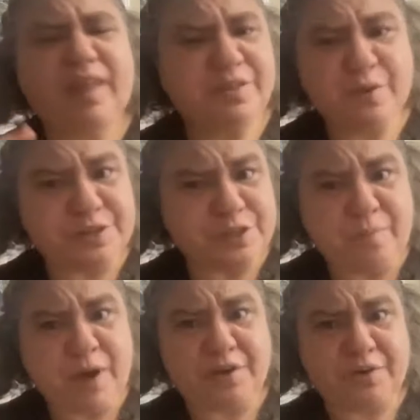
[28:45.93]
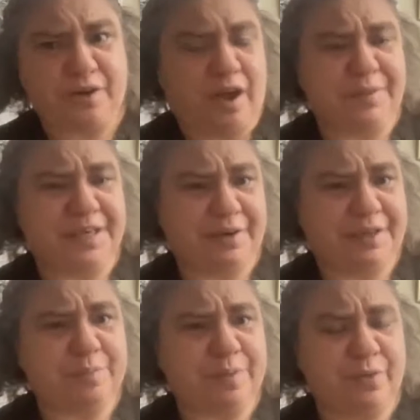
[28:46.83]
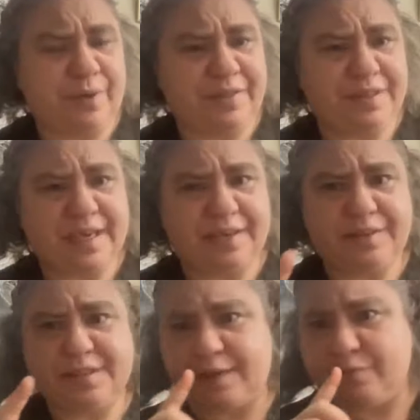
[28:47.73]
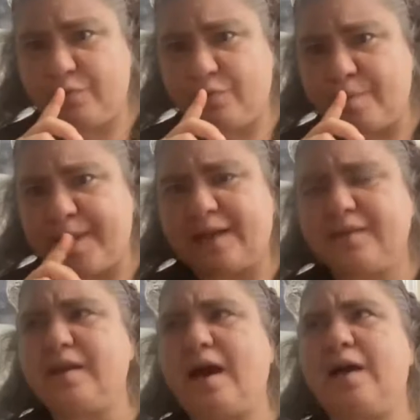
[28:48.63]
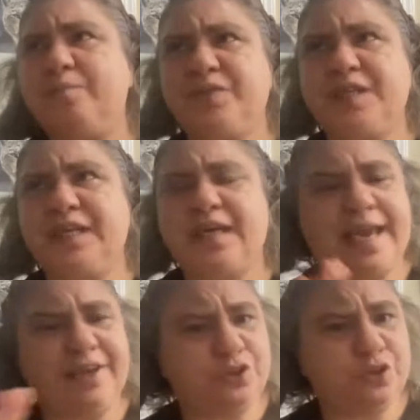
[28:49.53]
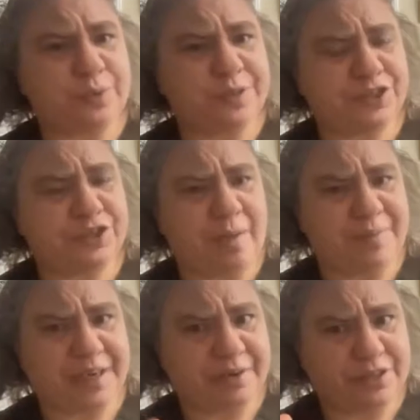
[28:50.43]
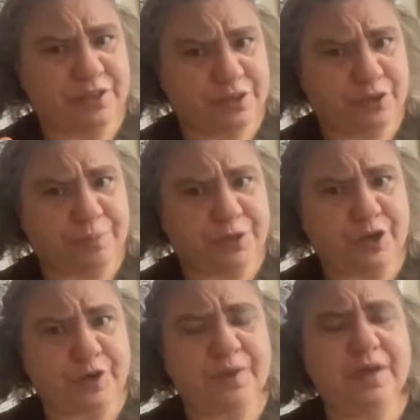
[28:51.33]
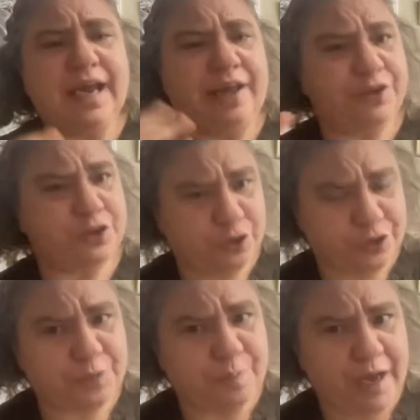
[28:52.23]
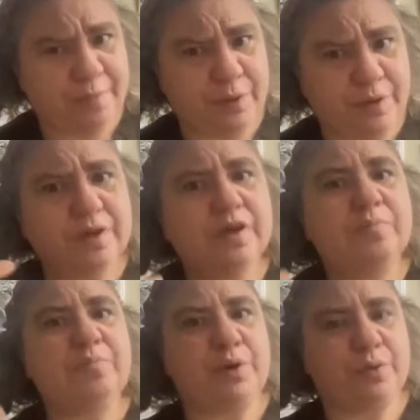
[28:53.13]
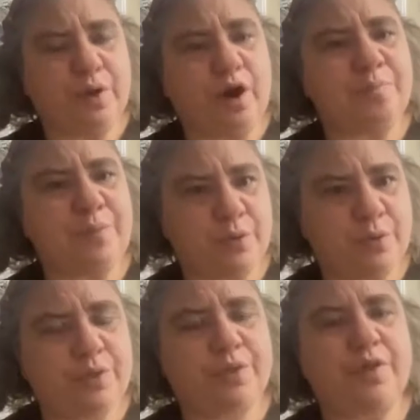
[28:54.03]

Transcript: There are also modern commentaries, by the way, that take the same format. The ancient Christian commentaries on Scripture and the Church's Bible are both